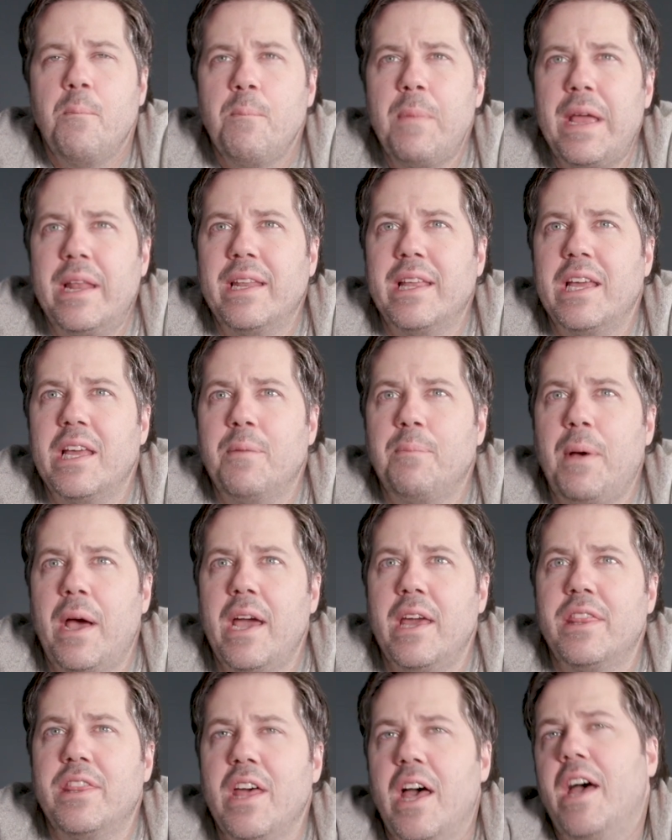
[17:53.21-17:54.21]
mainly in
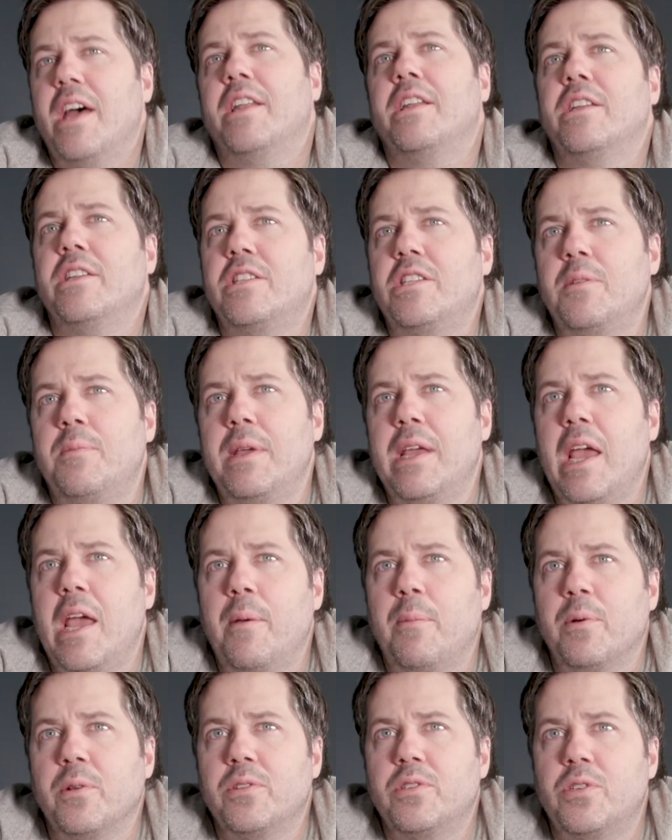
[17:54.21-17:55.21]
Python to be
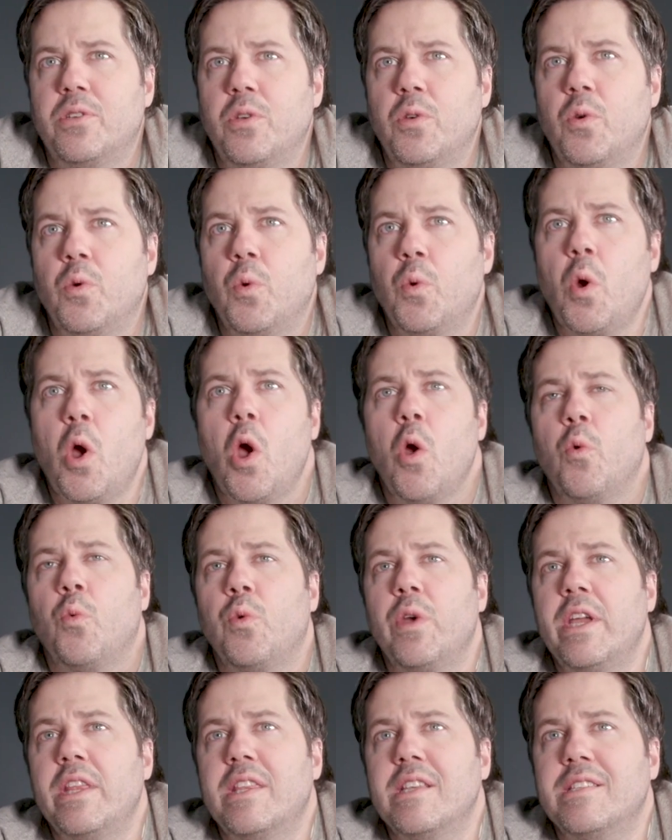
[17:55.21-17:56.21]
able to
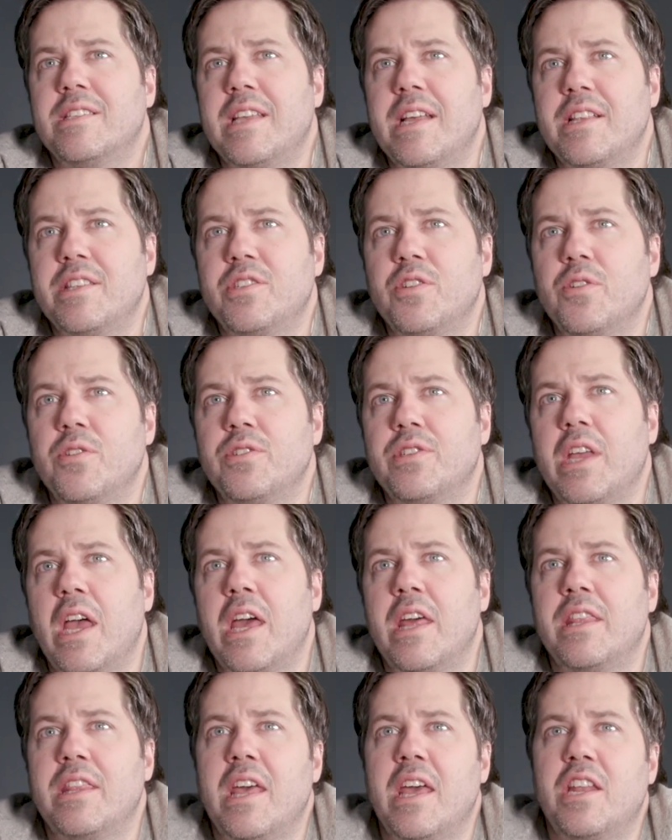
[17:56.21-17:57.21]
read the sensors
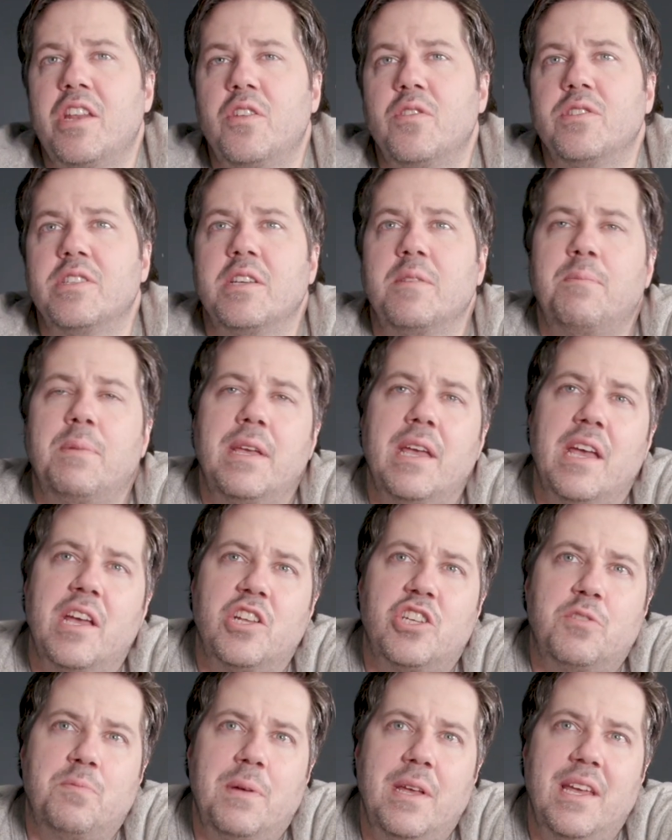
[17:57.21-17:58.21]
and then using
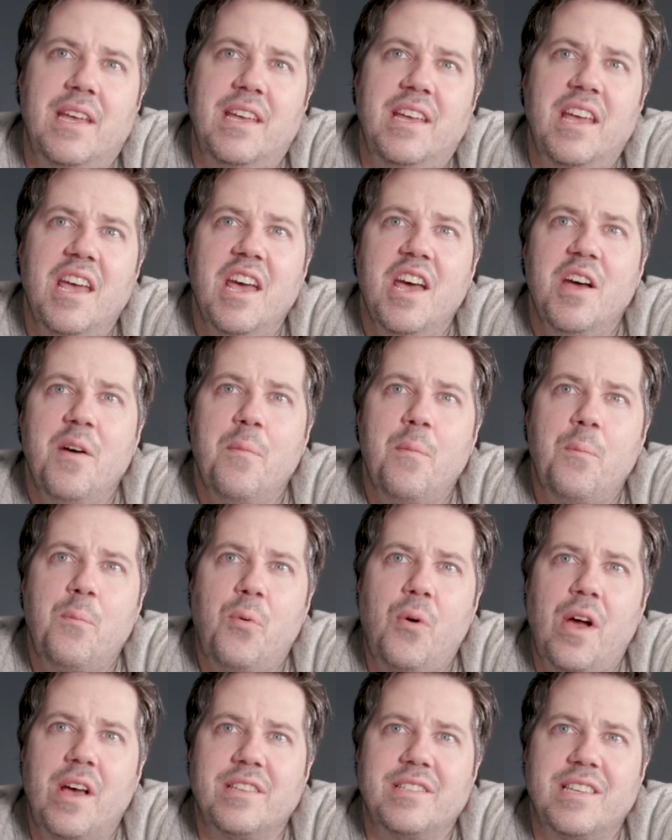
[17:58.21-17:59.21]
PHP,
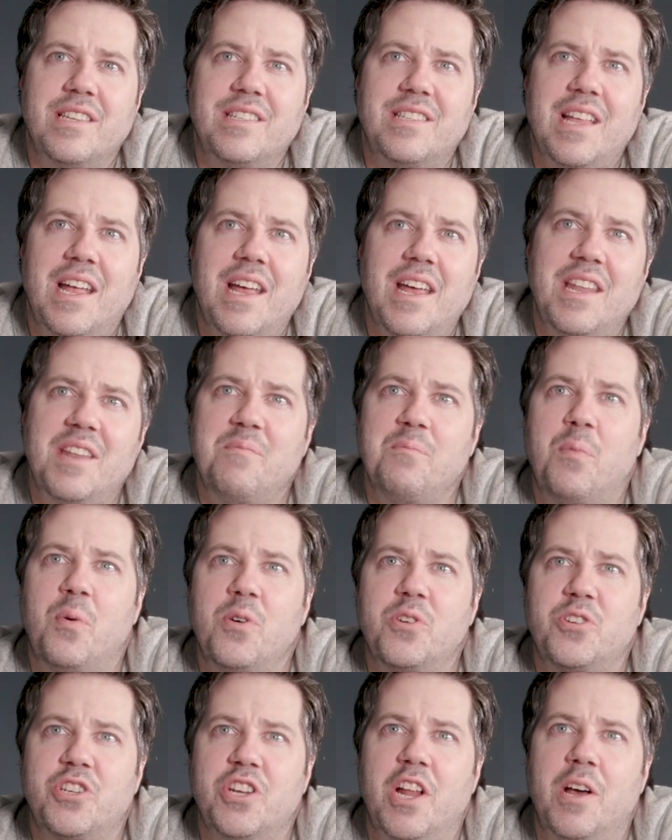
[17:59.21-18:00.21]
process that and
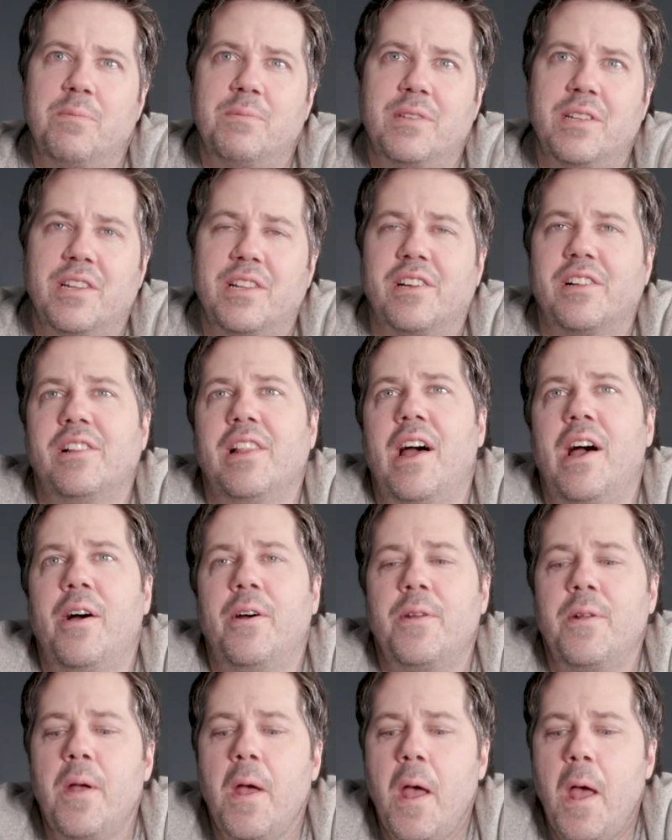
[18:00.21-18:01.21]
push it up to the
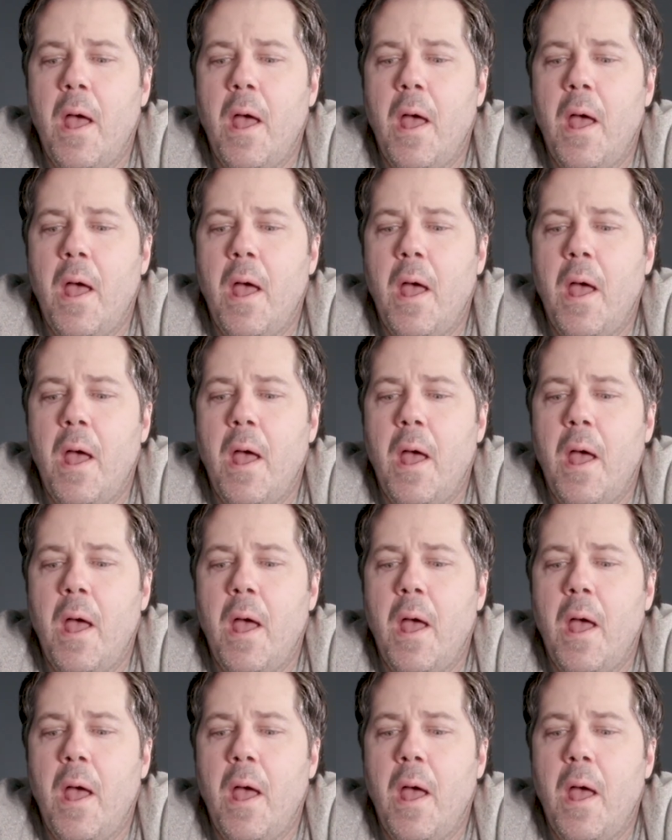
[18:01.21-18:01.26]
cloud.